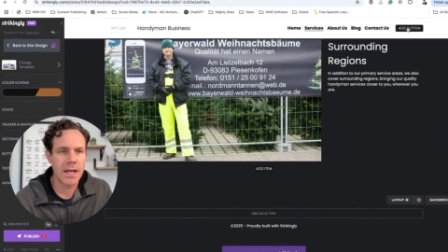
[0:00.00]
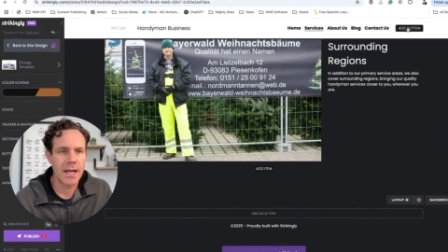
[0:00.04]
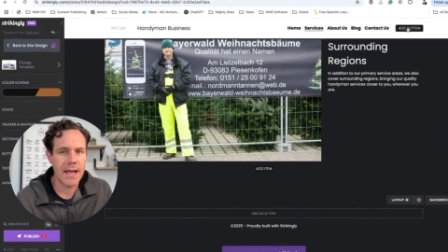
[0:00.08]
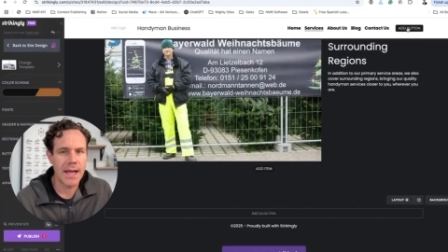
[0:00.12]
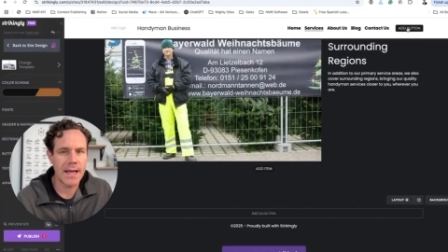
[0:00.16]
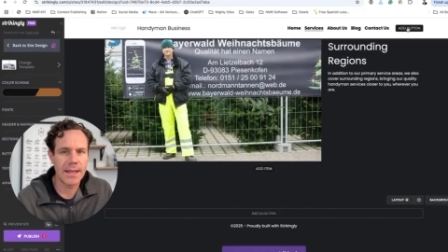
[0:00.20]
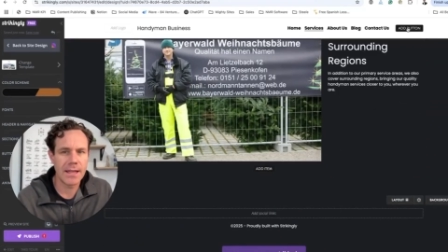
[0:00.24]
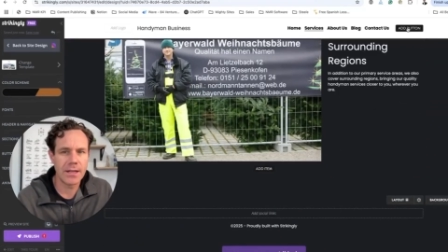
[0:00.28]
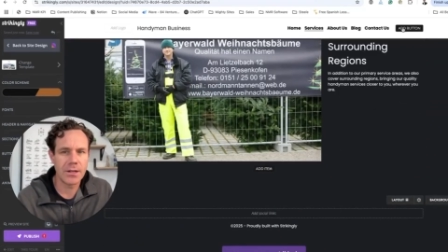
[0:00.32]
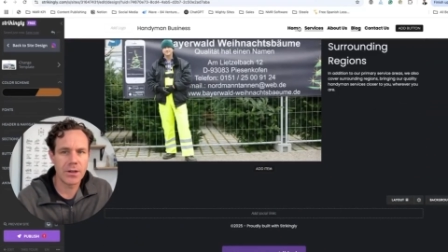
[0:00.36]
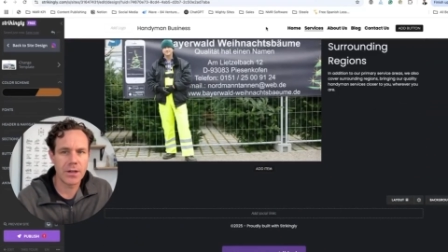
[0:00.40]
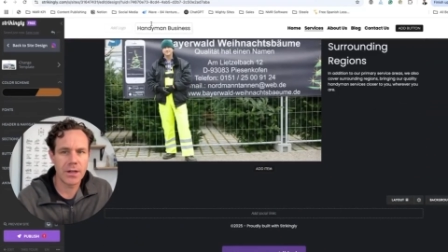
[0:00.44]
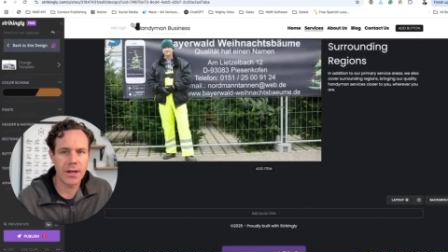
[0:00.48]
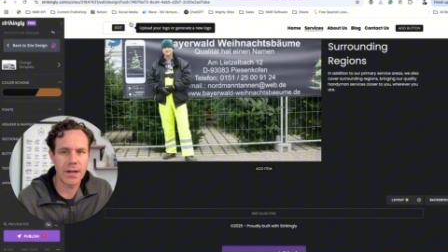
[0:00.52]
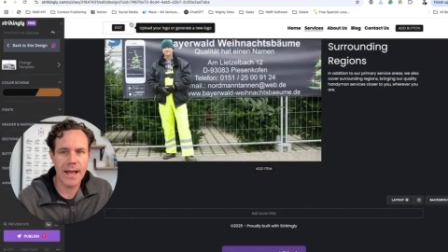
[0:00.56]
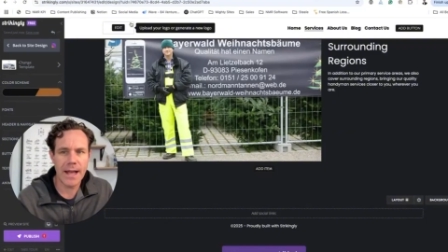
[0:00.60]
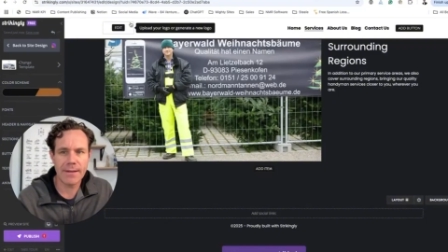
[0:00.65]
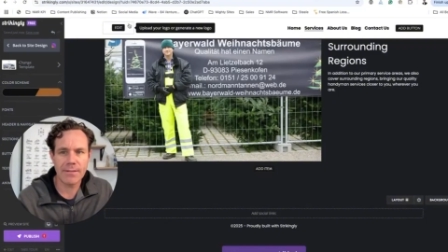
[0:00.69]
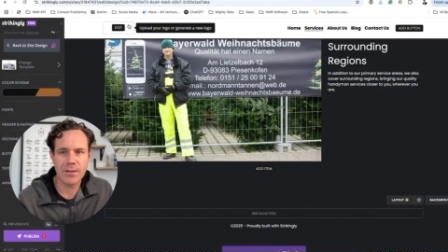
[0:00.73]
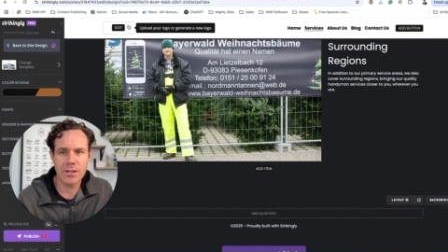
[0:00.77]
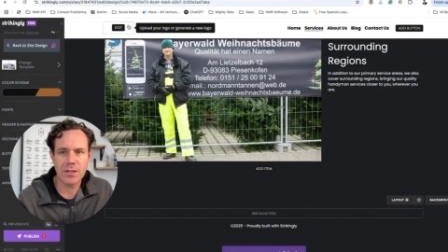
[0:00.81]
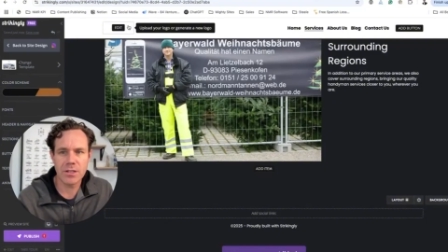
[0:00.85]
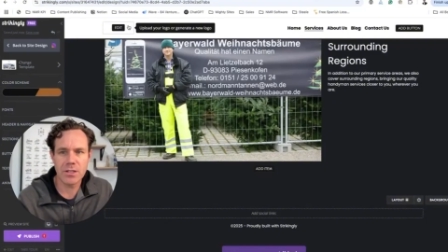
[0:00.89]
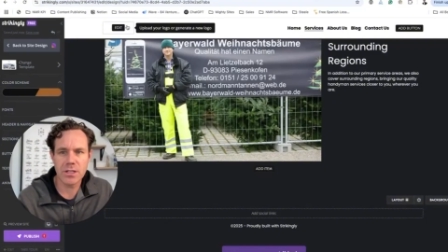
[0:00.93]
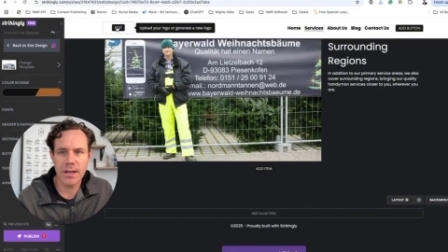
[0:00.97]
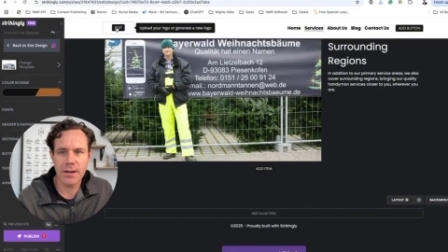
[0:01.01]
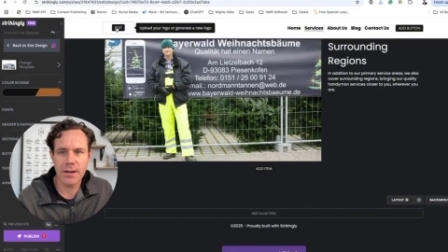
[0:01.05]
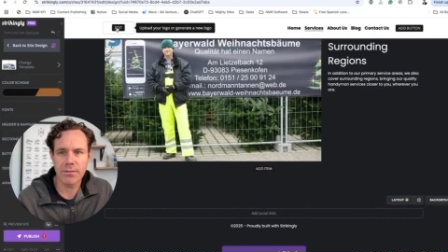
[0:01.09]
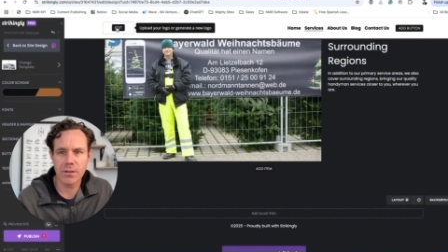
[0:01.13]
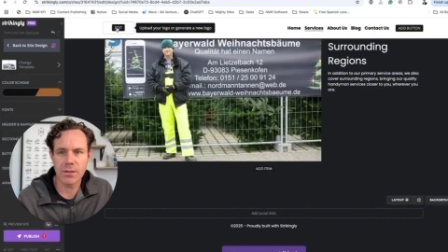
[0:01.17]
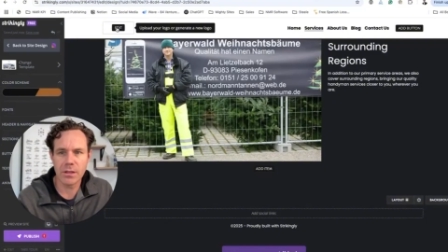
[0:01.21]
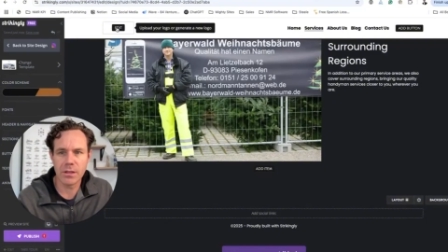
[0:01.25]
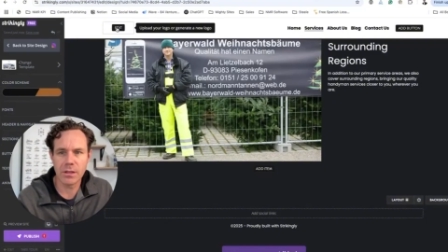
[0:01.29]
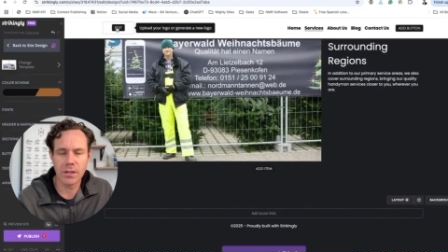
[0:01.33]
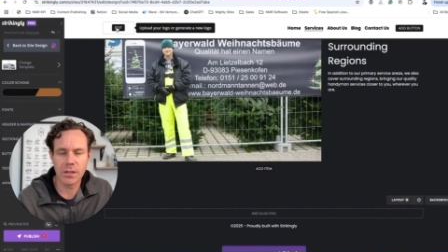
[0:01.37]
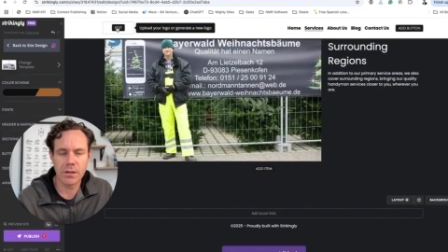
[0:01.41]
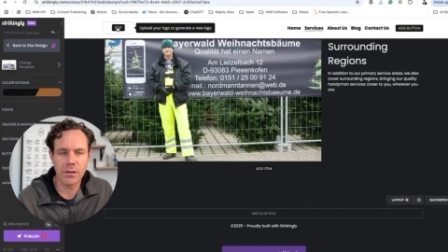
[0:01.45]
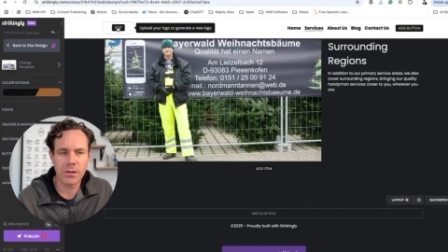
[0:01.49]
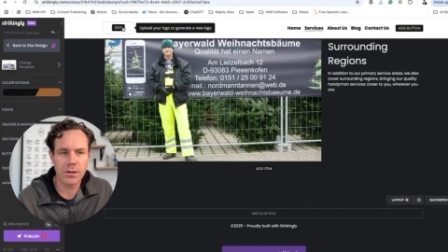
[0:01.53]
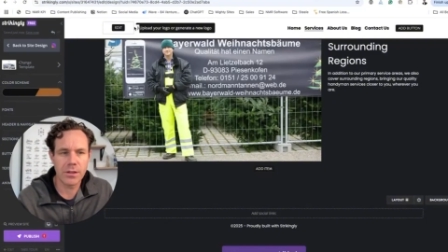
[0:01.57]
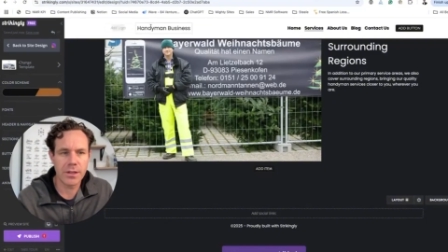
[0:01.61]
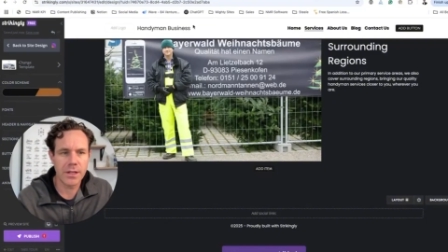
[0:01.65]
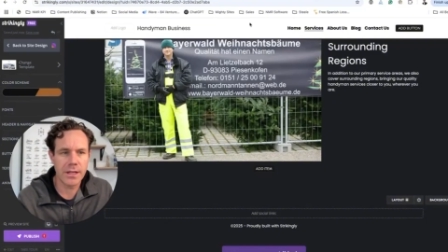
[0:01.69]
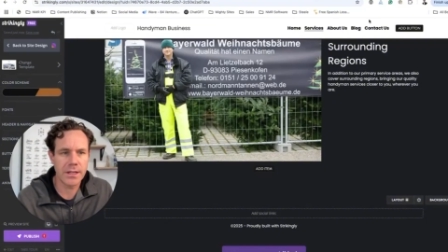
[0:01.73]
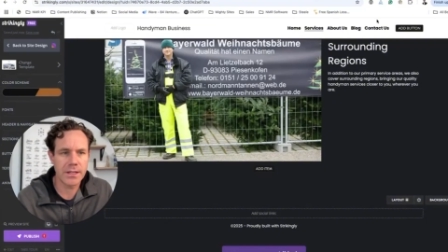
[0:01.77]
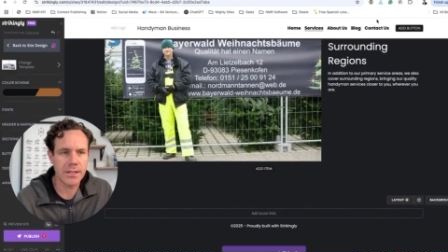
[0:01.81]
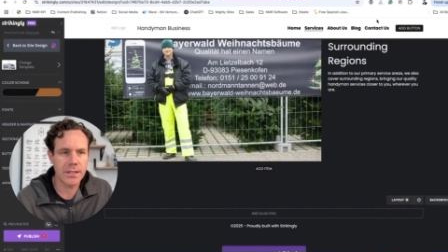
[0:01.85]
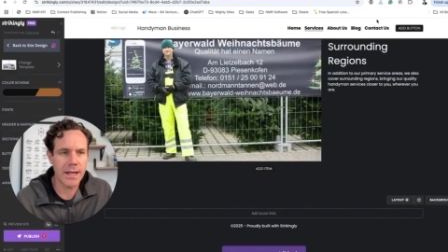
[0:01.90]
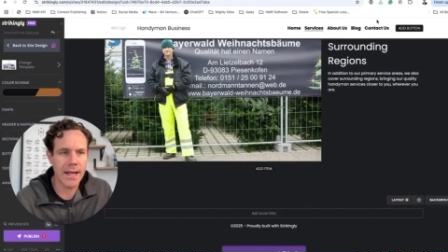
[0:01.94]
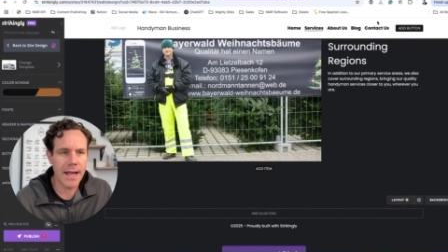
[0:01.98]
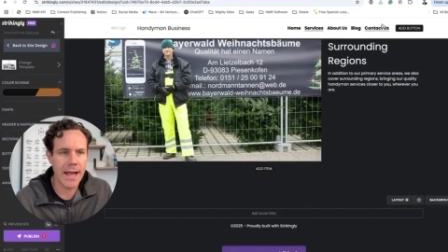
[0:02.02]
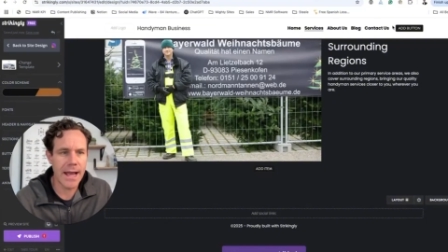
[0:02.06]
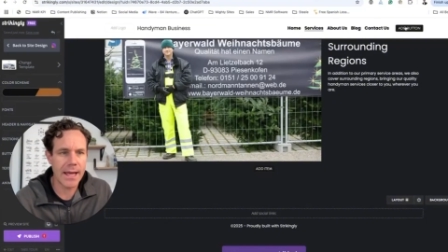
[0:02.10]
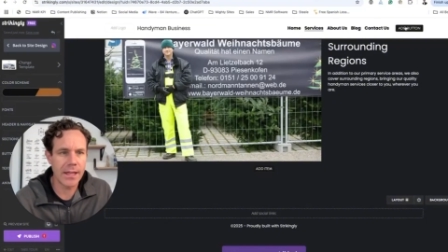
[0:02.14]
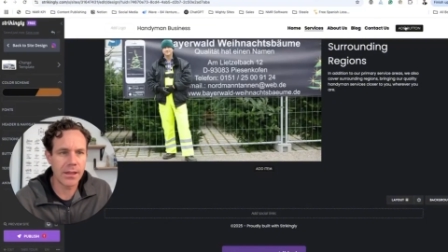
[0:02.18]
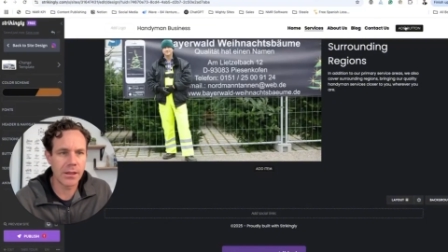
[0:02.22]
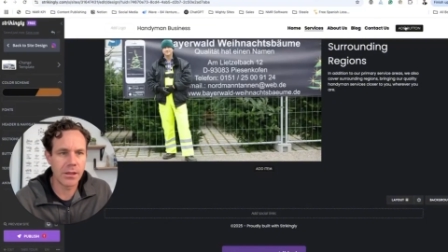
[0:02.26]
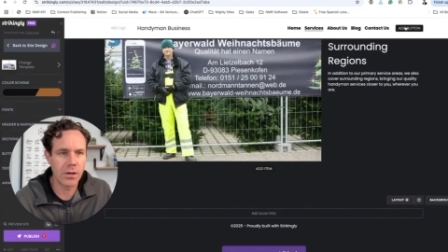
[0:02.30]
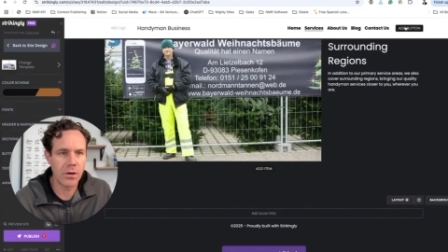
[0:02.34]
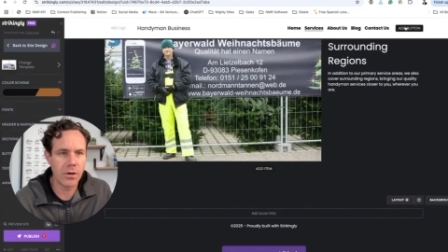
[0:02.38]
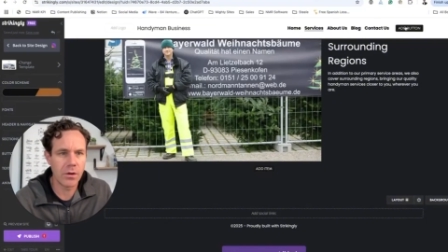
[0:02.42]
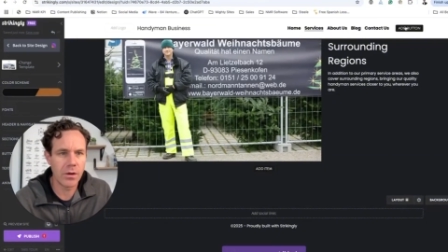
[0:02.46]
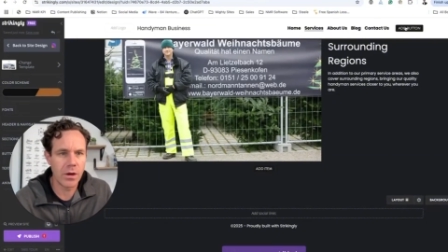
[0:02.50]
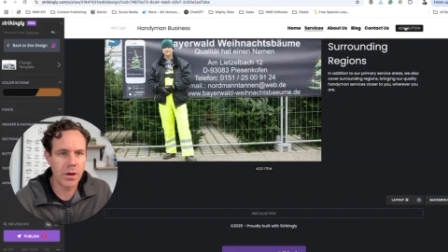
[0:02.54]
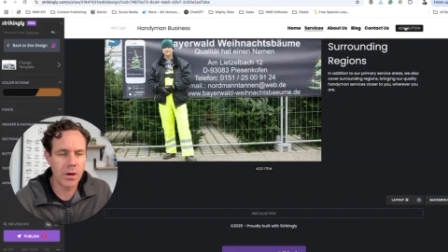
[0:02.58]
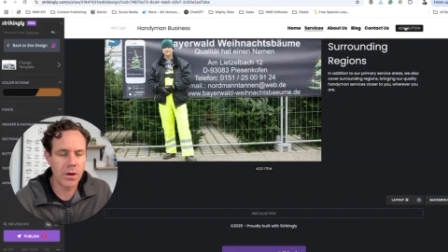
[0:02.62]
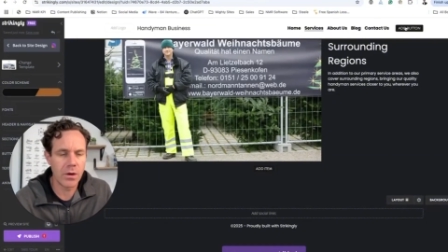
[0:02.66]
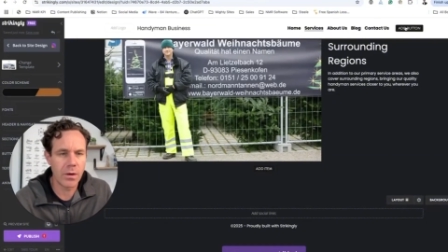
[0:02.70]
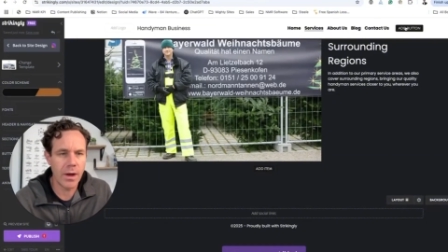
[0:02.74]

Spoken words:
And then you're going to have to check for the little things like add logo,